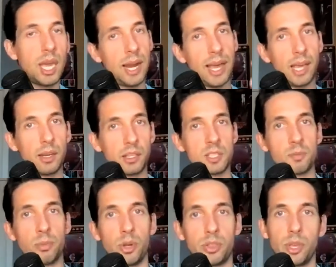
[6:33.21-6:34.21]
and I can
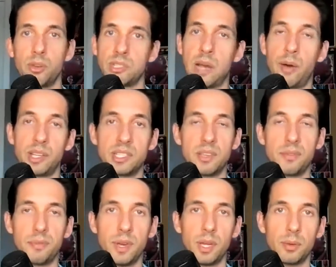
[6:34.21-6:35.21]
exploit those how I see
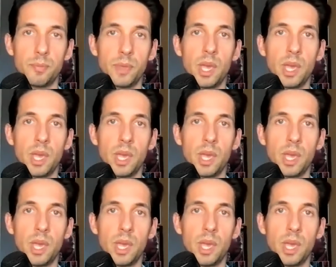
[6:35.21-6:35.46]
fit.